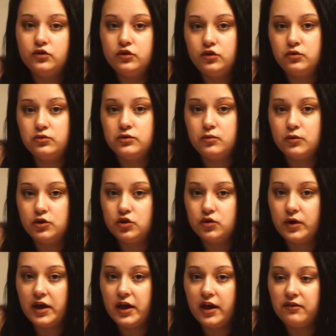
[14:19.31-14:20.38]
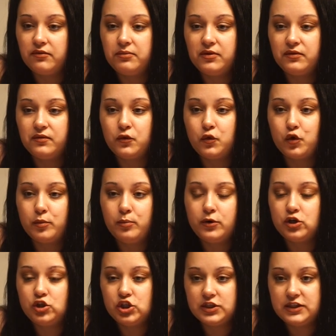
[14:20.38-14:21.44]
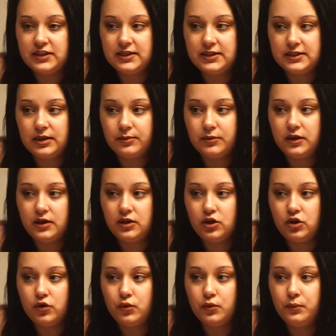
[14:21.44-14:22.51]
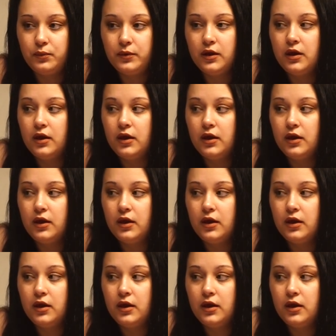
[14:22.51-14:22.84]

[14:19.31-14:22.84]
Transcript: to use what you have before purchasing something new.